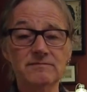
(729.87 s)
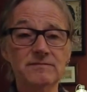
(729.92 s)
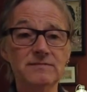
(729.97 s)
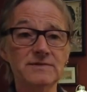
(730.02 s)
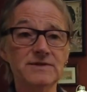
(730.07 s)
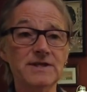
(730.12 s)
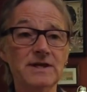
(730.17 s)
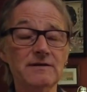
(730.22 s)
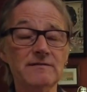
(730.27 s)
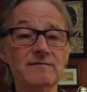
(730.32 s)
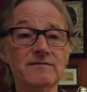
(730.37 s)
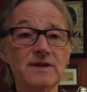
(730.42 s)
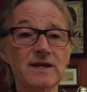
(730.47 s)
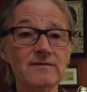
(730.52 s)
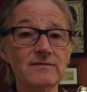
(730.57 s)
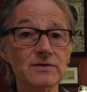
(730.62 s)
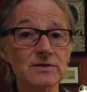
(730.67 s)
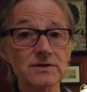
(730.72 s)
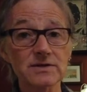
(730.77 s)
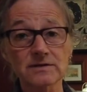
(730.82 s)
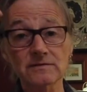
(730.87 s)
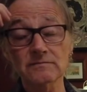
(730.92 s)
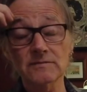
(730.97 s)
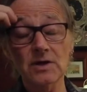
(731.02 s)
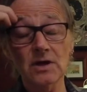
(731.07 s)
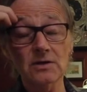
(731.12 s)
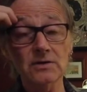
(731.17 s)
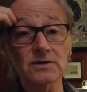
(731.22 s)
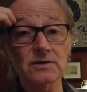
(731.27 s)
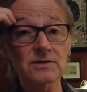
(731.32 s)
Certain flavours and
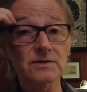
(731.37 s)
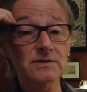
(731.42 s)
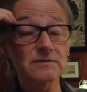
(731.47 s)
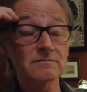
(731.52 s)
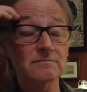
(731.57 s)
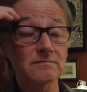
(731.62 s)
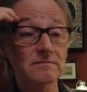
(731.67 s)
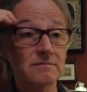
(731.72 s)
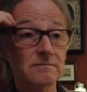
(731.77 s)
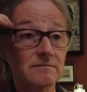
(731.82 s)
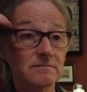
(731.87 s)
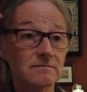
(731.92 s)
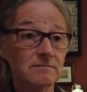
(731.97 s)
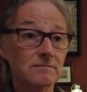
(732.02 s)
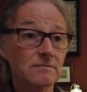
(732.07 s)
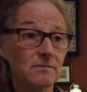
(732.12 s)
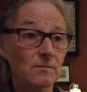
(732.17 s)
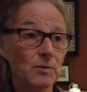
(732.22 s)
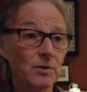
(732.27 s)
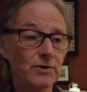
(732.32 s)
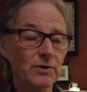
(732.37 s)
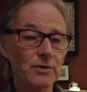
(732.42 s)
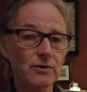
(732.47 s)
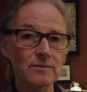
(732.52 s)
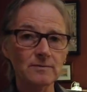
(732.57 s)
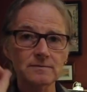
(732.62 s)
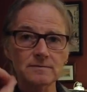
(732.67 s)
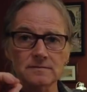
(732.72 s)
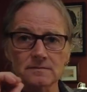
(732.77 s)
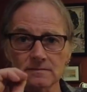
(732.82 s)
colours and whatnot,
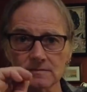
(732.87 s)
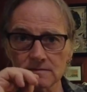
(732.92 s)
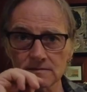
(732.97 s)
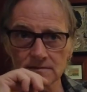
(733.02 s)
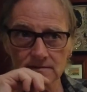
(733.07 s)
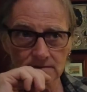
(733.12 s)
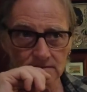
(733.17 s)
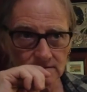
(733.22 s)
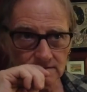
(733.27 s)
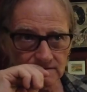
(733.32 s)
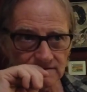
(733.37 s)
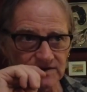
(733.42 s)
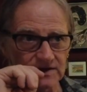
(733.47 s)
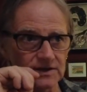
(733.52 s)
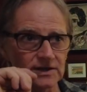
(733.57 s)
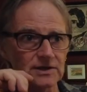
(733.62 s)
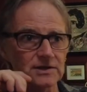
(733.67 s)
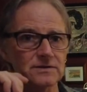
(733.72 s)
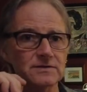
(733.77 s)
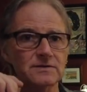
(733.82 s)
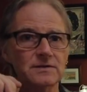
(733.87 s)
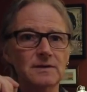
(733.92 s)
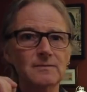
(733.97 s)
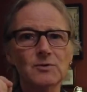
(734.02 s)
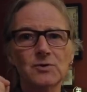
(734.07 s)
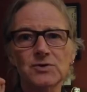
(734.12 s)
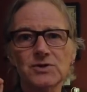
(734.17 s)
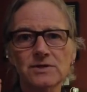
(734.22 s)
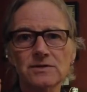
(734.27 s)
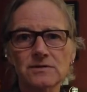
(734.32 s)
feelings,
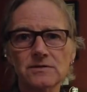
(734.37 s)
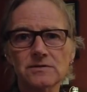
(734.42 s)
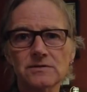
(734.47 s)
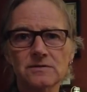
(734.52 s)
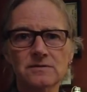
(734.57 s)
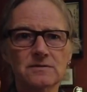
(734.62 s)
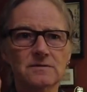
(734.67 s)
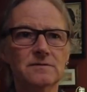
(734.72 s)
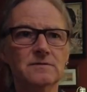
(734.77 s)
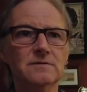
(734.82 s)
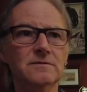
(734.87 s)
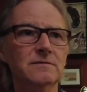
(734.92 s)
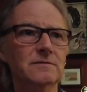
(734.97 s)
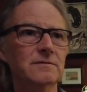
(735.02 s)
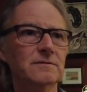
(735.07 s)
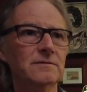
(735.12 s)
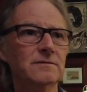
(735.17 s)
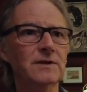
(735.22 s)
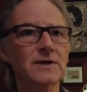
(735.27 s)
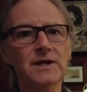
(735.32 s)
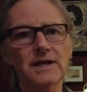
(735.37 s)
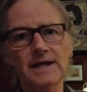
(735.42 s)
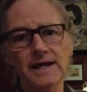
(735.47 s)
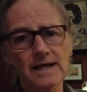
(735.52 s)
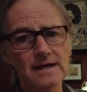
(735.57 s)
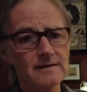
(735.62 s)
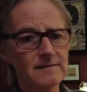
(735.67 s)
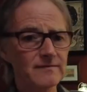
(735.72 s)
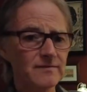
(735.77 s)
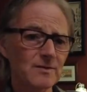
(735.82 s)
emotions that you
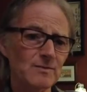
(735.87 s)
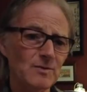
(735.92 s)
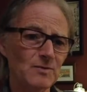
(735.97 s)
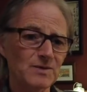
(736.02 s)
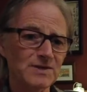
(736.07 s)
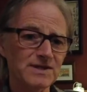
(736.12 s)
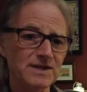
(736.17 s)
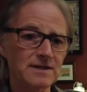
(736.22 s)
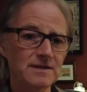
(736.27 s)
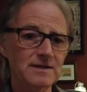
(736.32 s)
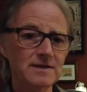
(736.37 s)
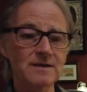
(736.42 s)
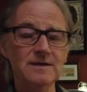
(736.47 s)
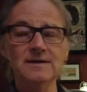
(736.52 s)
get from a whisky.